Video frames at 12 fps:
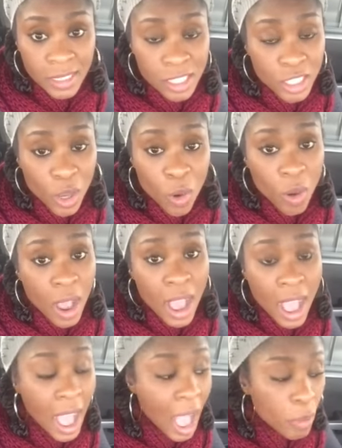So
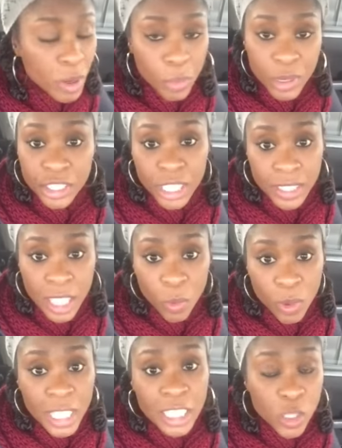I would appreciate that.
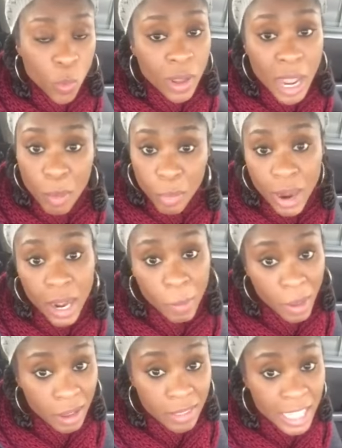Well, that's the one I'll brag about.